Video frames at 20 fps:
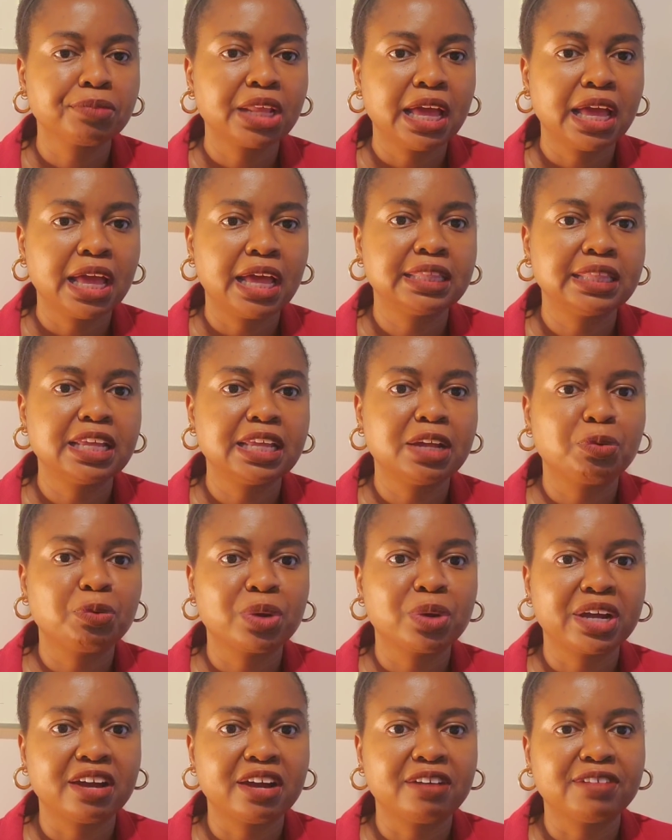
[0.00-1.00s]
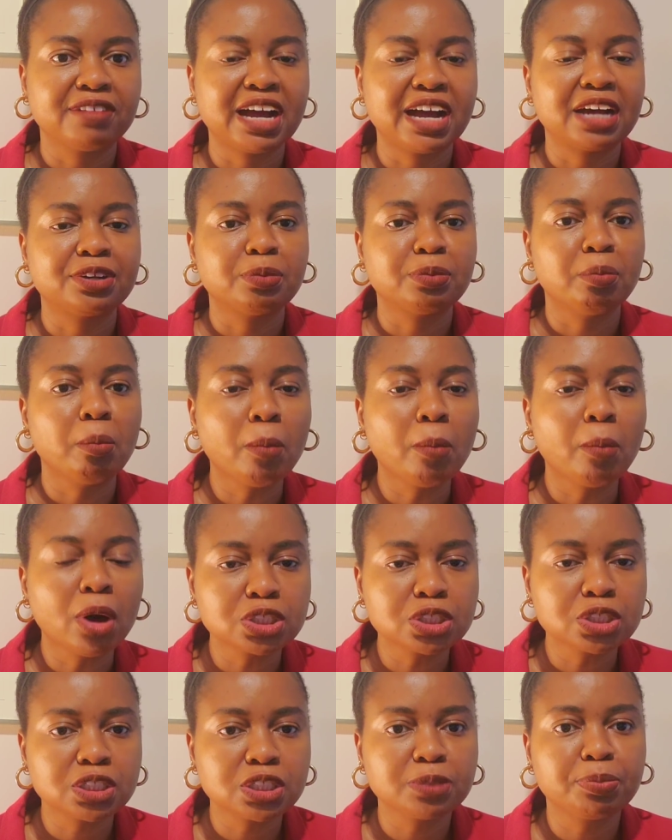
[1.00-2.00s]
And then we have other
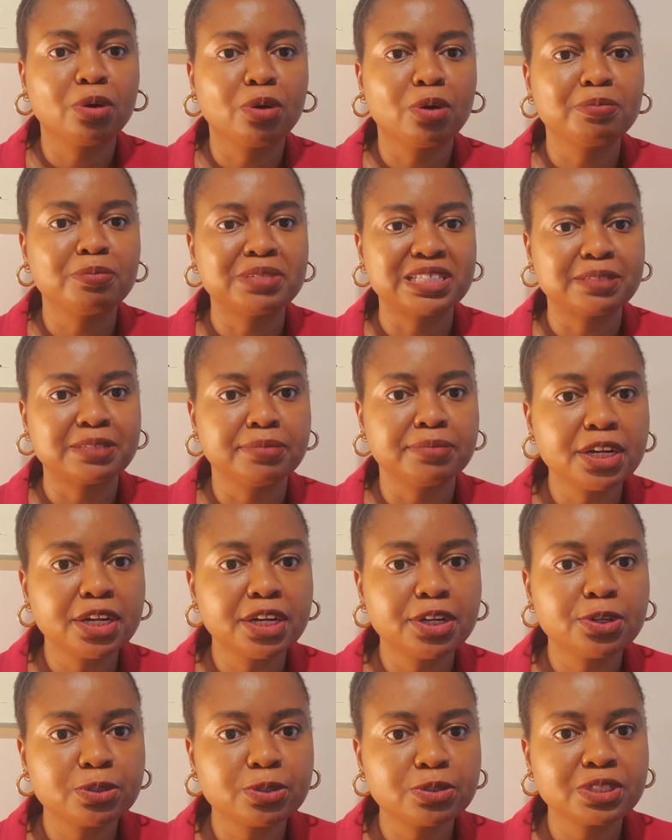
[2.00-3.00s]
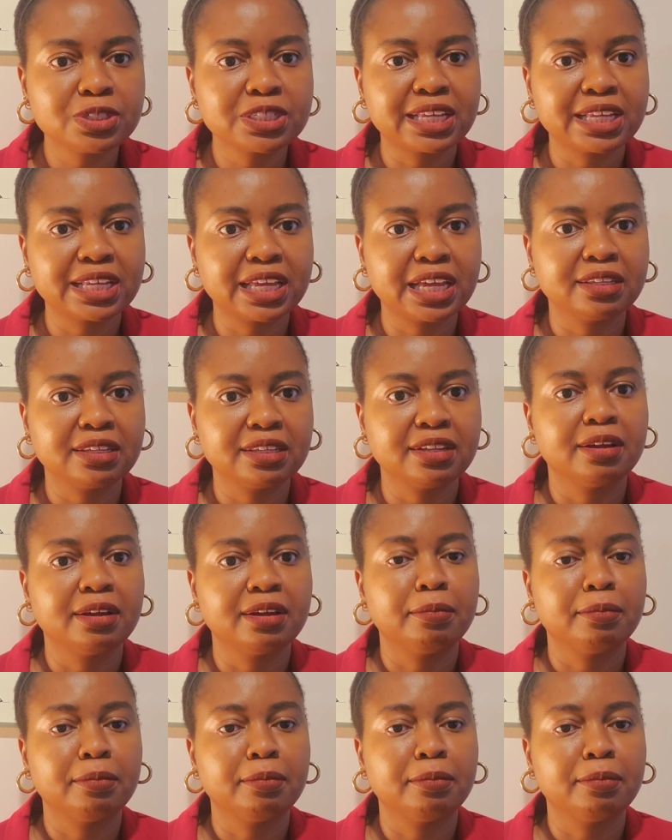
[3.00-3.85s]
multiple misdemeanors can